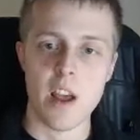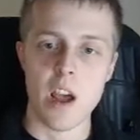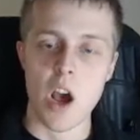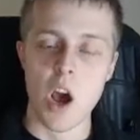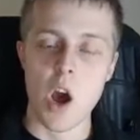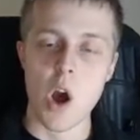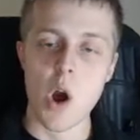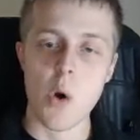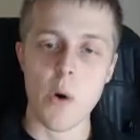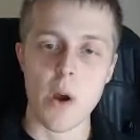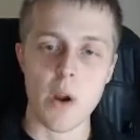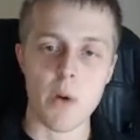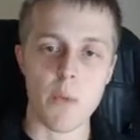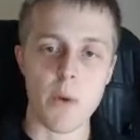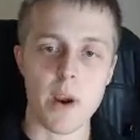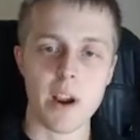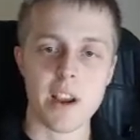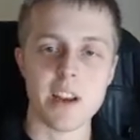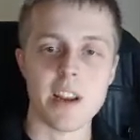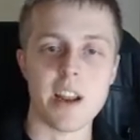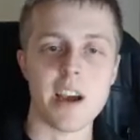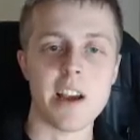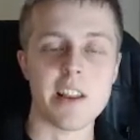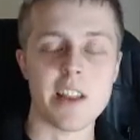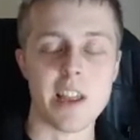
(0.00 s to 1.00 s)
Oh, I
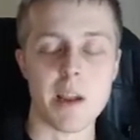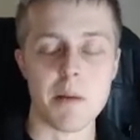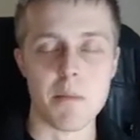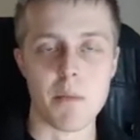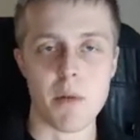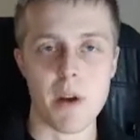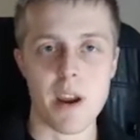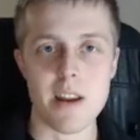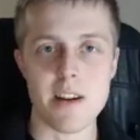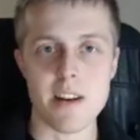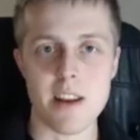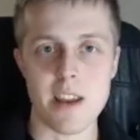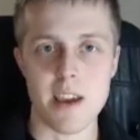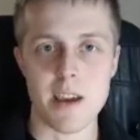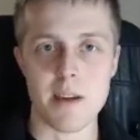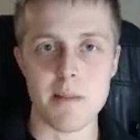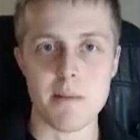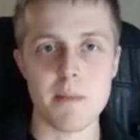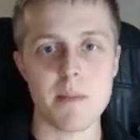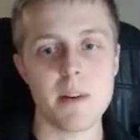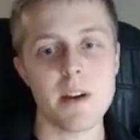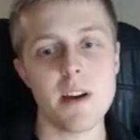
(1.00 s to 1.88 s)
recognize that brand name.